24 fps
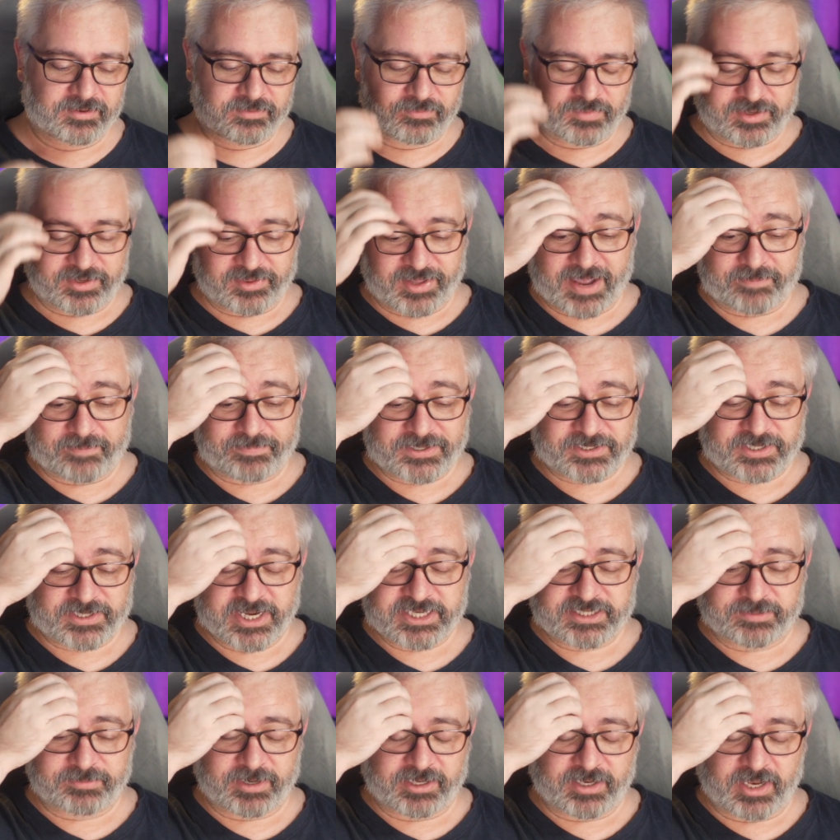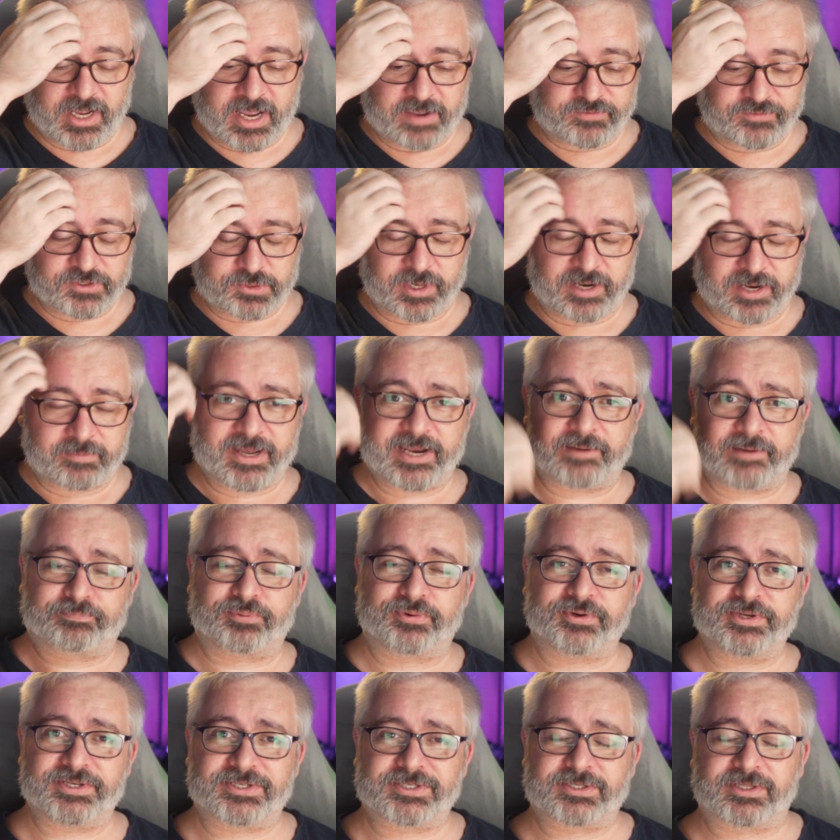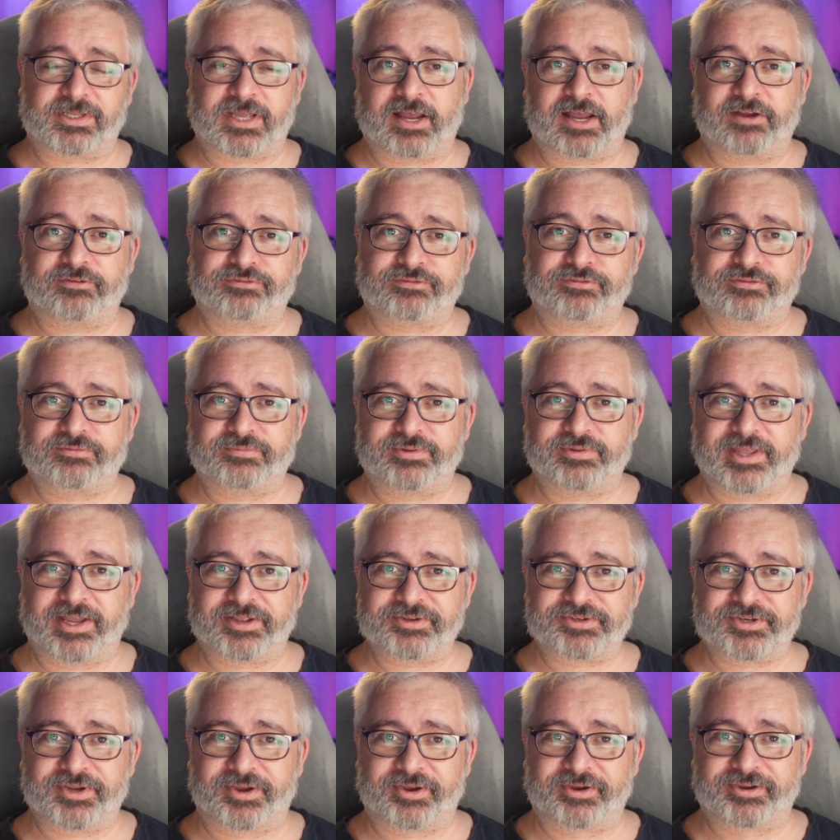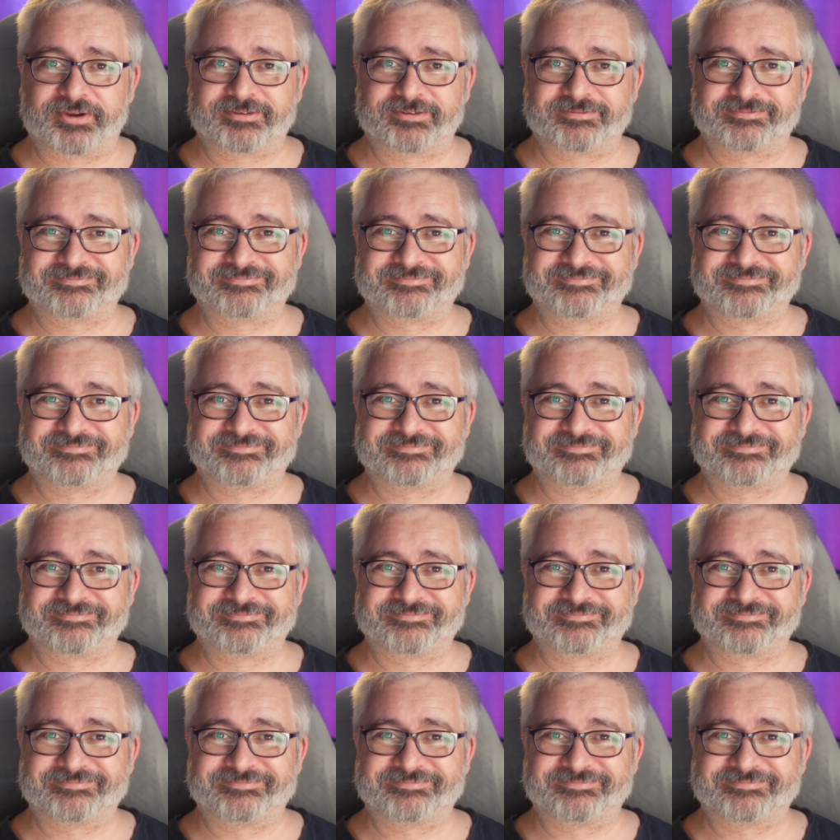One of the happiest days of my life is when I made a priest laugh with that joke.